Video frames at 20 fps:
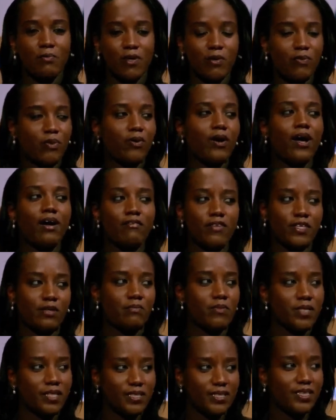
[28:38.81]
people have the
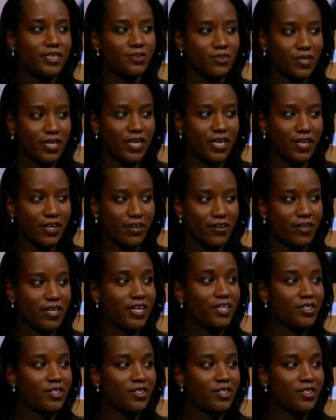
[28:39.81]
ability to care